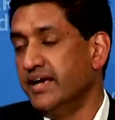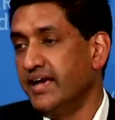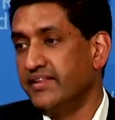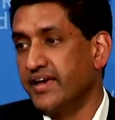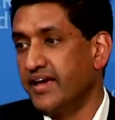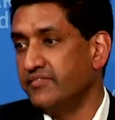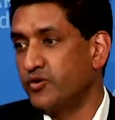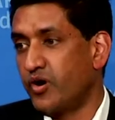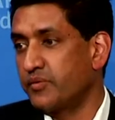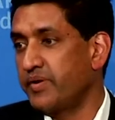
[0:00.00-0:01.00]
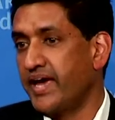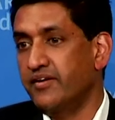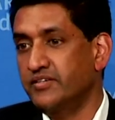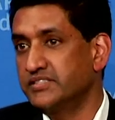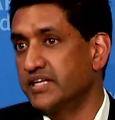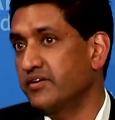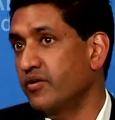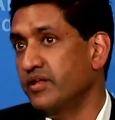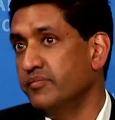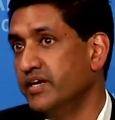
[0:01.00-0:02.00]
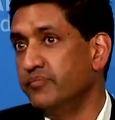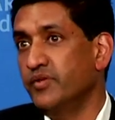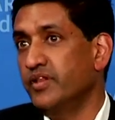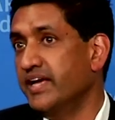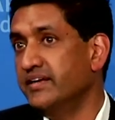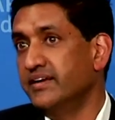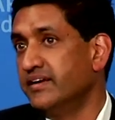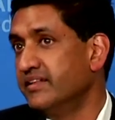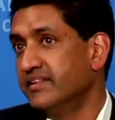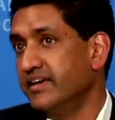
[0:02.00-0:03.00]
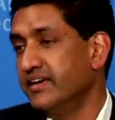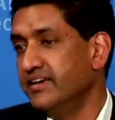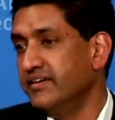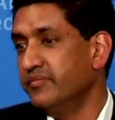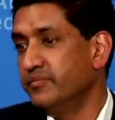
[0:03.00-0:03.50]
and they have dark patterns that totally manipulate the